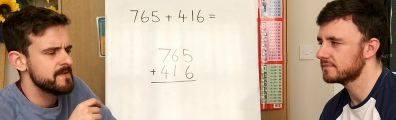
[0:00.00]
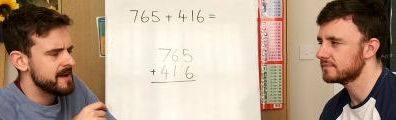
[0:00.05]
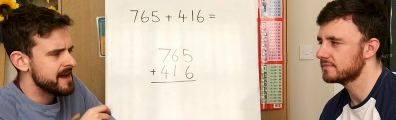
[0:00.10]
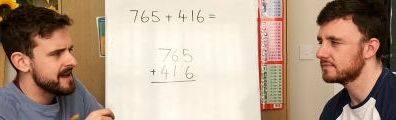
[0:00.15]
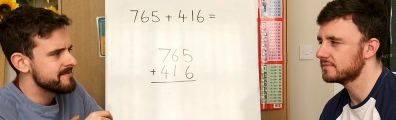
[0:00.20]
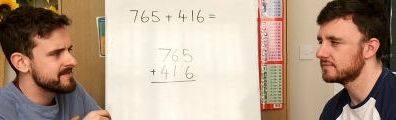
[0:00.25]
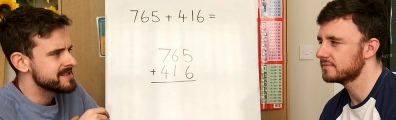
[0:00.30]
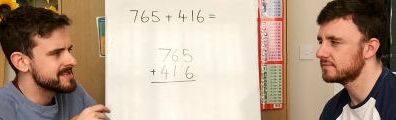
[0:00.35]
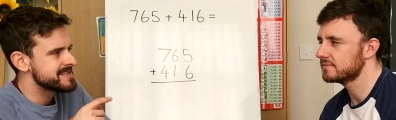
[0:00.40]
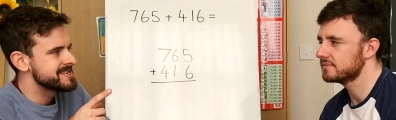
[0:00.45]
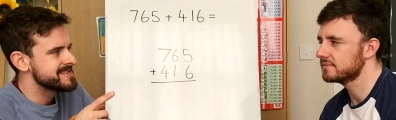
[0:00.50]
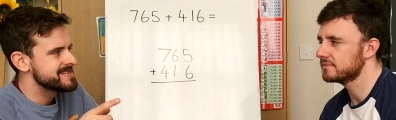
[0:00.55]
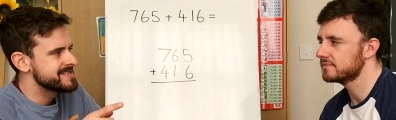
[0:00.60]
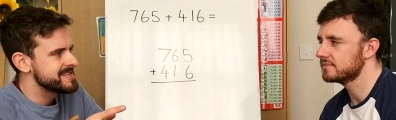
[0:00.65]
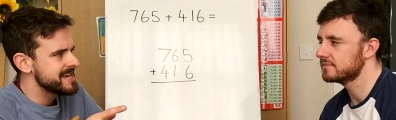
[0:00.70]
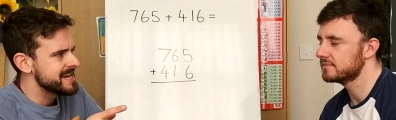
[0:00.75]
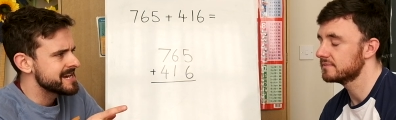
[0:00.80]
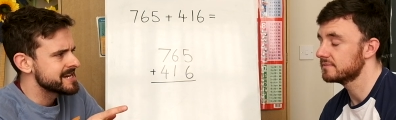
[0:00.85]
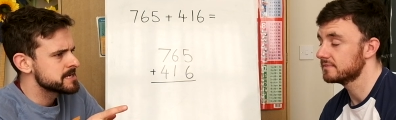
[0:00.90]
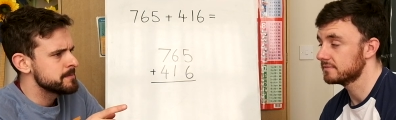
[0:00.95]
Speaker 1: five and
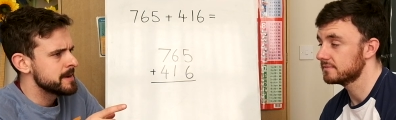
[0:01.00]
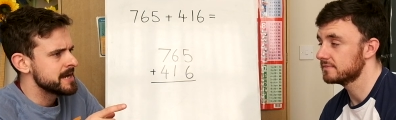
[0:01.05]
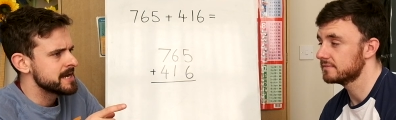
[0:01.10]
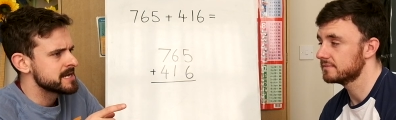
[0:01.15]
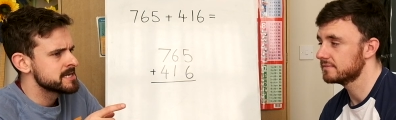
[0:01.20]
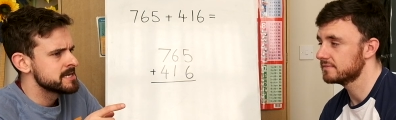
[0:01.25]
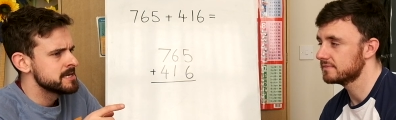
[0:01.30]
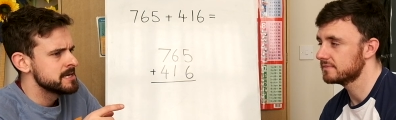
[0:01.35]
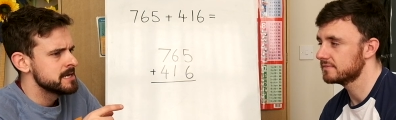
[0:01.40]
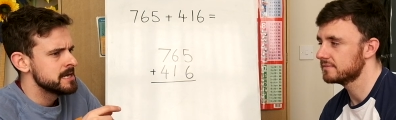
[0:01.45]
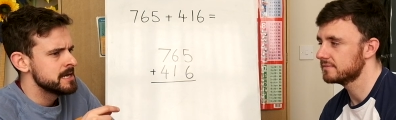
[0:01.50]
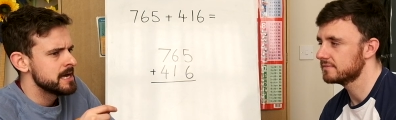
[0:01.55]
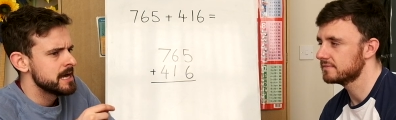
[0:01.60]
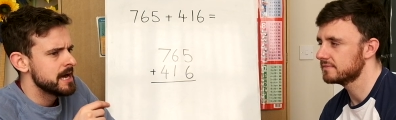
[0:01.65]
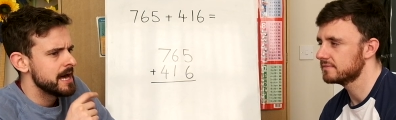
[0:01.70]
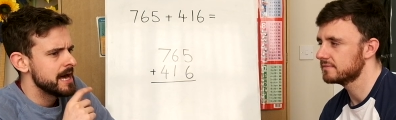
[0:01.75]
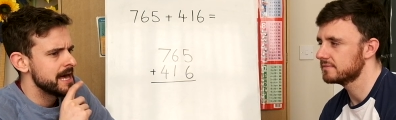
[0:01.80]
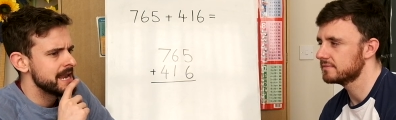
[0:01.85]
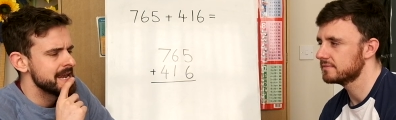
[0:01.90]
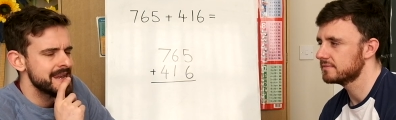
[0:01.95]
six makes
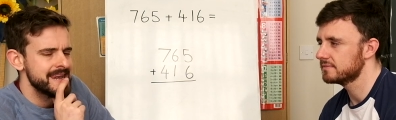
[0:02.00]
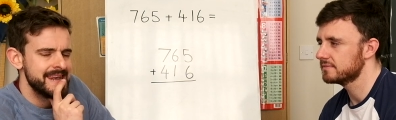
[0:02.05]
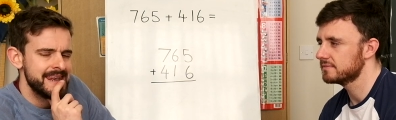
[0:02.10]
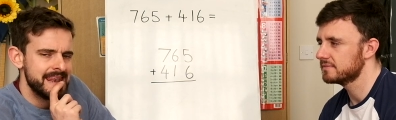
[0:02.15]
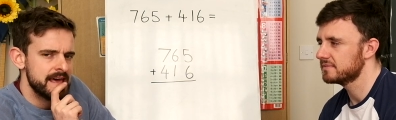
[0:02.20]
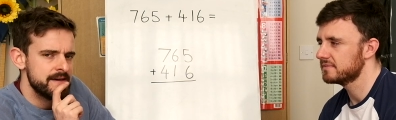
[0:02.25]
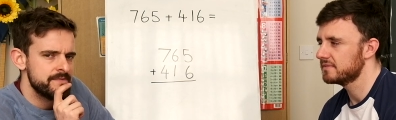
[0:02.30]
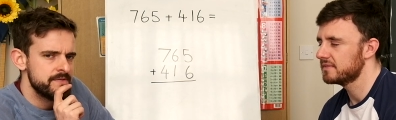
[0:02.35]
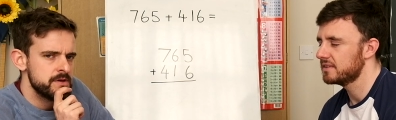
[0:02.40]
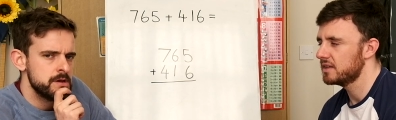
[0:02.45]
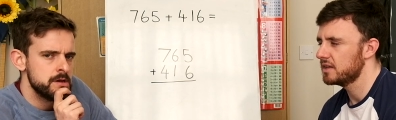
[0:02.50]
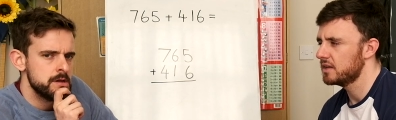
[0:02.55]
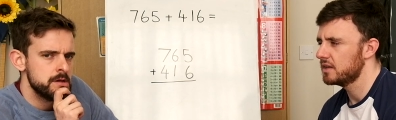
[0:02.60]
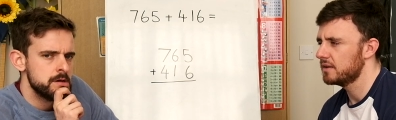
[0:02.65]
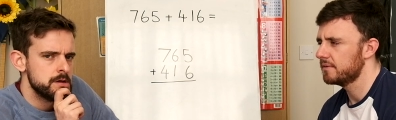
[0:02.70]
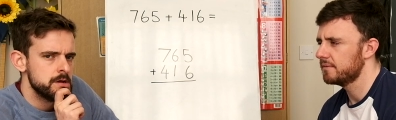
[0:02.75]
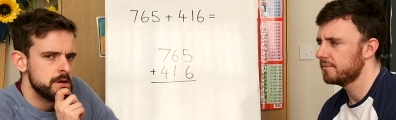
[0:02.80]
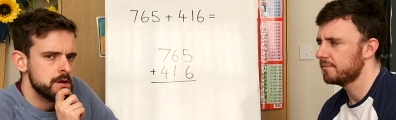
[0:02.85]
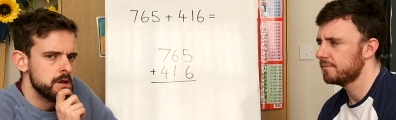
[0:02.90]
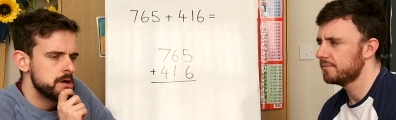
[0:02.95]
eleven
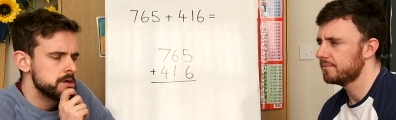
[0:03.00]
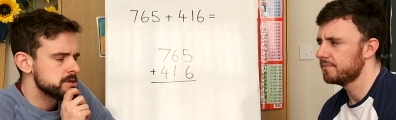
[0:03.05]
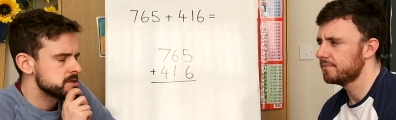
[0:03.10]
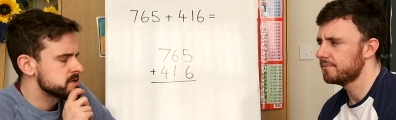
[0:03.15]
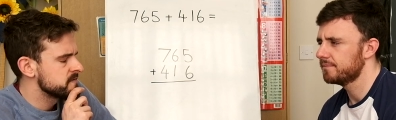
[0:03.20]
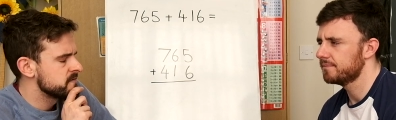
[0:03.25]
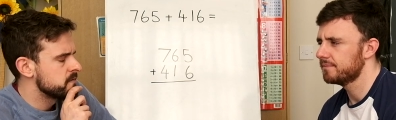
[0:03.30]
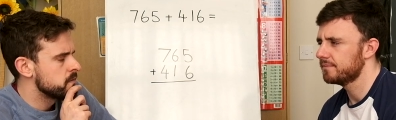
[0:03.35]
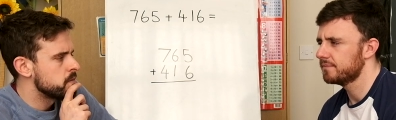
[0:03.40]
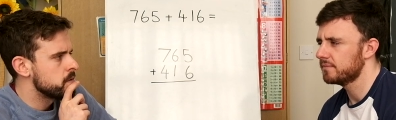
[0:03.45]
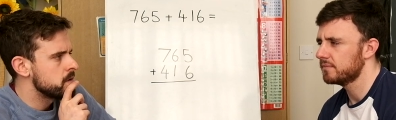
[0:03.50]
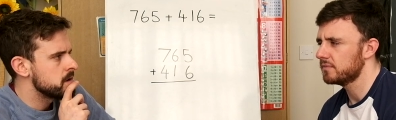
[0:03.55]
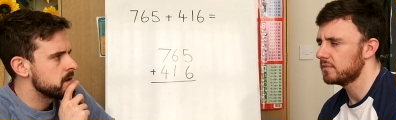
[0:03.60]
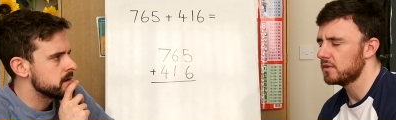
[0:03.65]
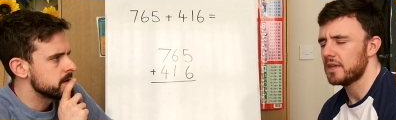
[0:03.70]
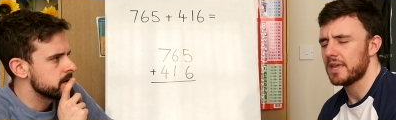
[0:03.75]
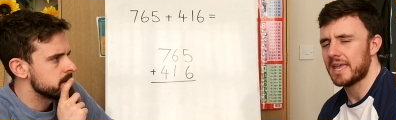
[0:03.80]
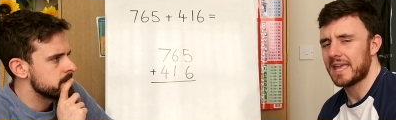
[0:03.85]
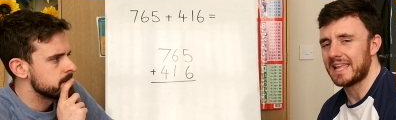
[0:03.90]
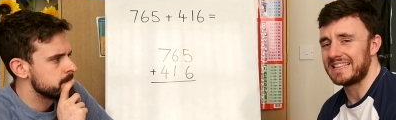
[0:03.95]
lots of
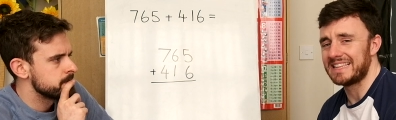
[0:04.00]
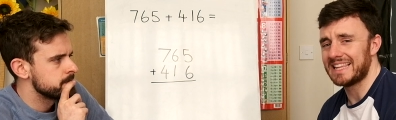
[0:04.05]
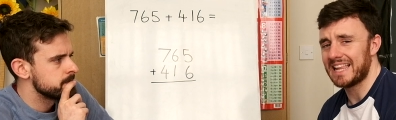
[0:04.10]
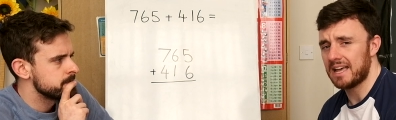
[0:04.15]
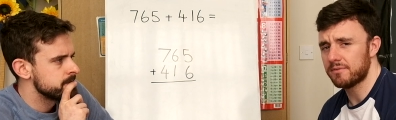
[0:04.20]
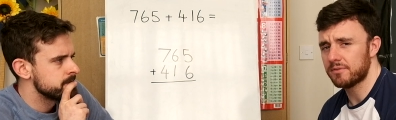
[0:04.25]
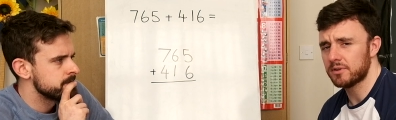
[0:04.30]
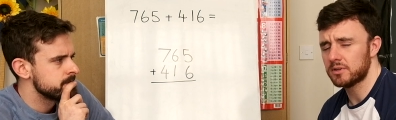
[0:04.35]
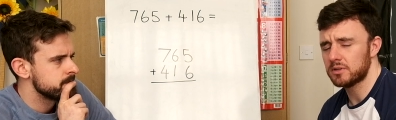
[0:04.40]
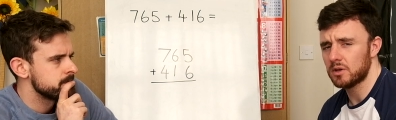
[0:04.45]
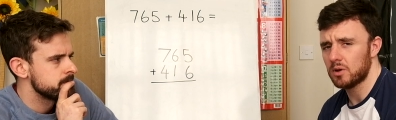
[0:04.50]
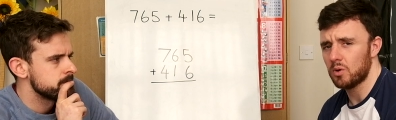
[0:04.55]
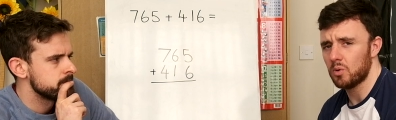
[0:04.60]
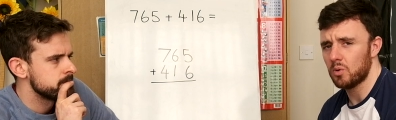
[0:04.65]
one.
Speaker 2: Eleven